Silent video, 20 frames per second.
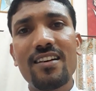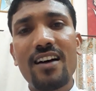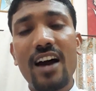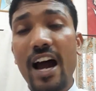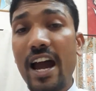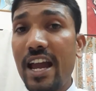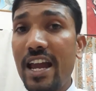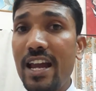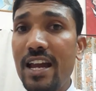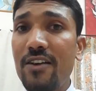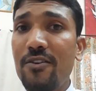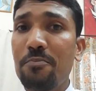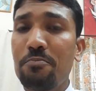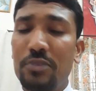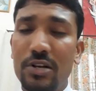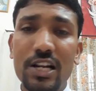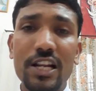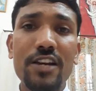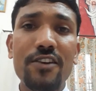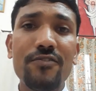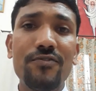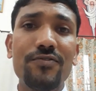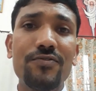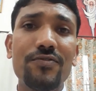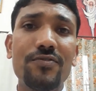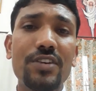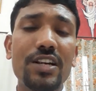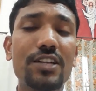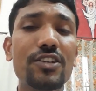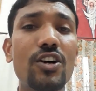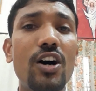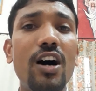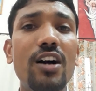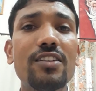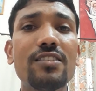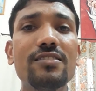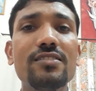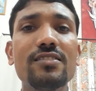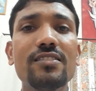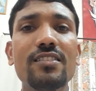I believe in God,
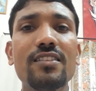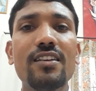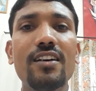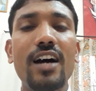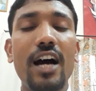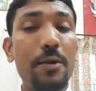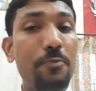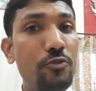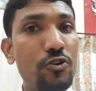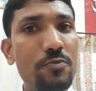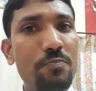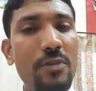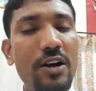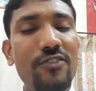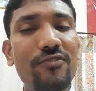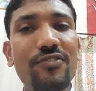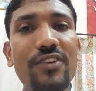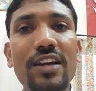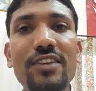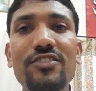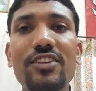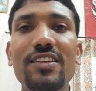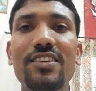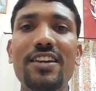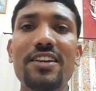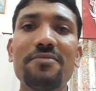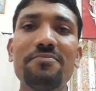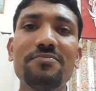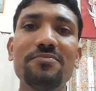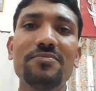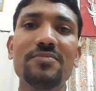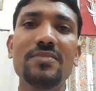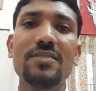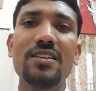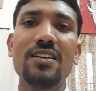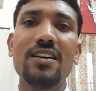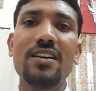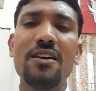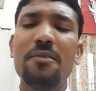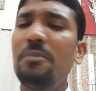I put my faith in Him,
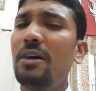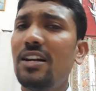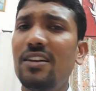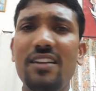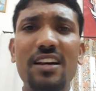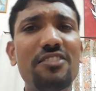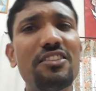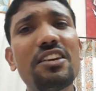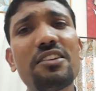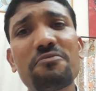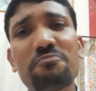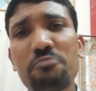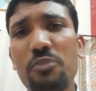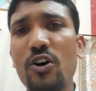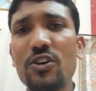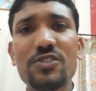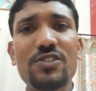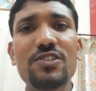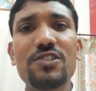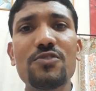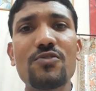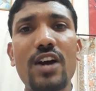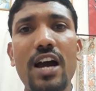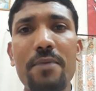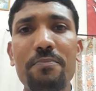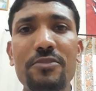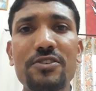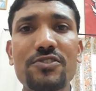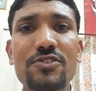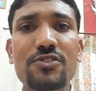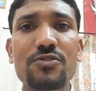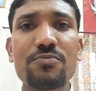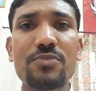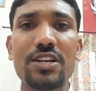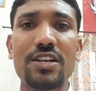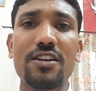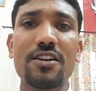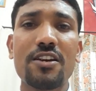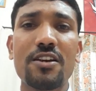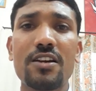but nothing positive happens to me
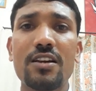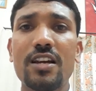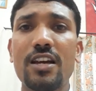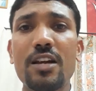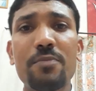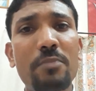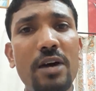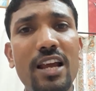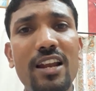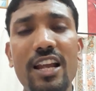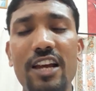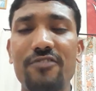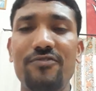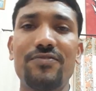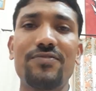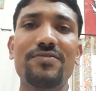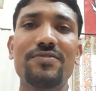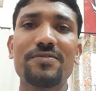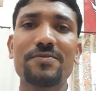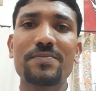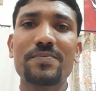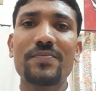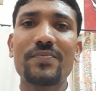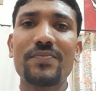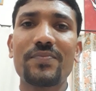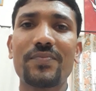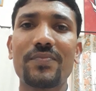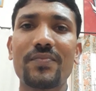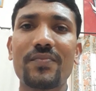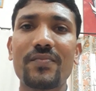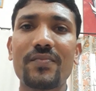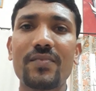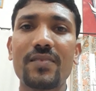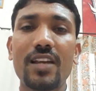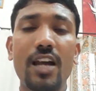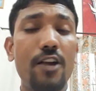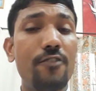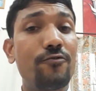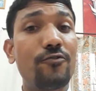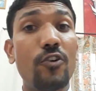in my life.
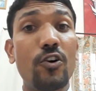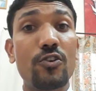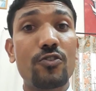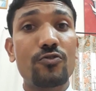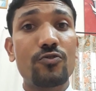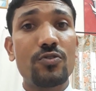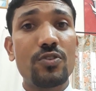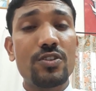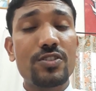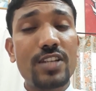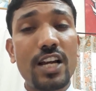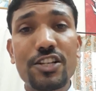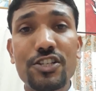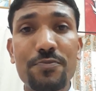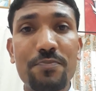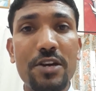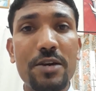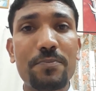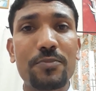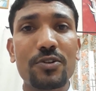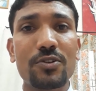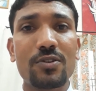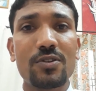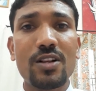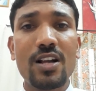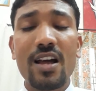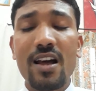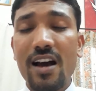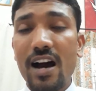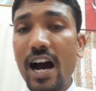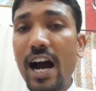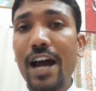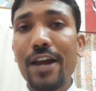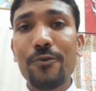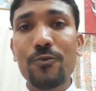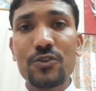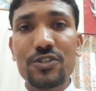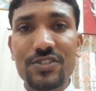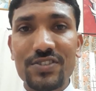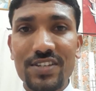And for such people, I
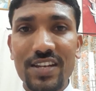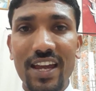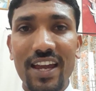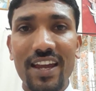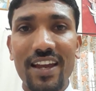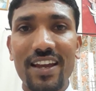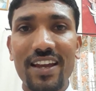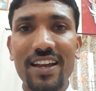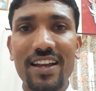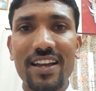would say,